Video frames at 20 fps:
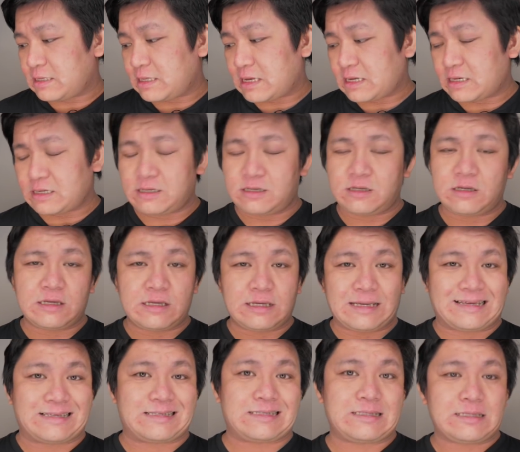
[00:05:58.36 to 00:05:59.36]
like
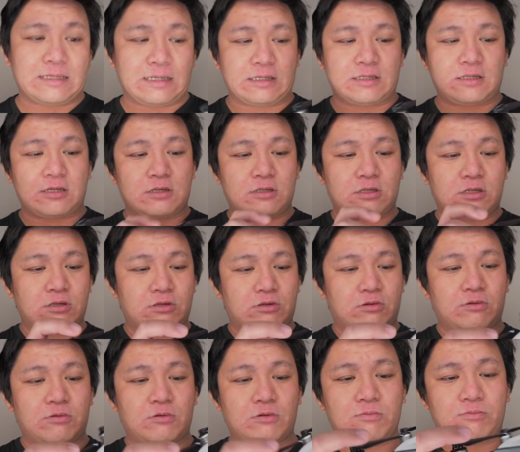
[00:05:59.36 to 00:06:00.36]
is easier
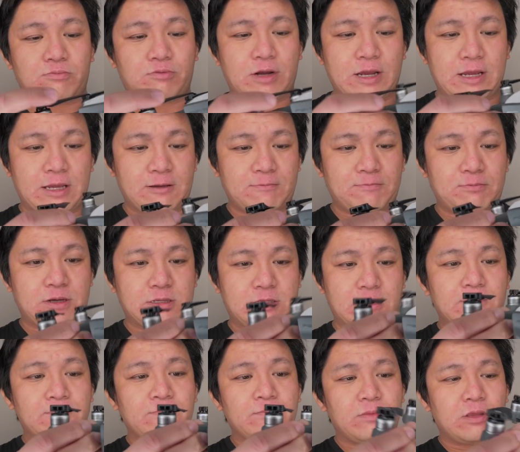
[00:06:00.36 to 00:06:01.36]
to break.
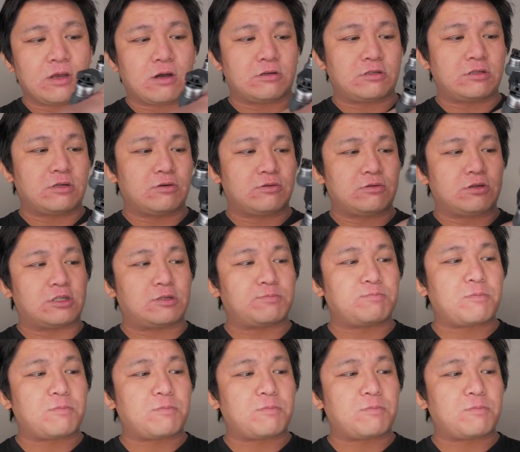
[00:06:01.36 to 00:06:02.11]
But also the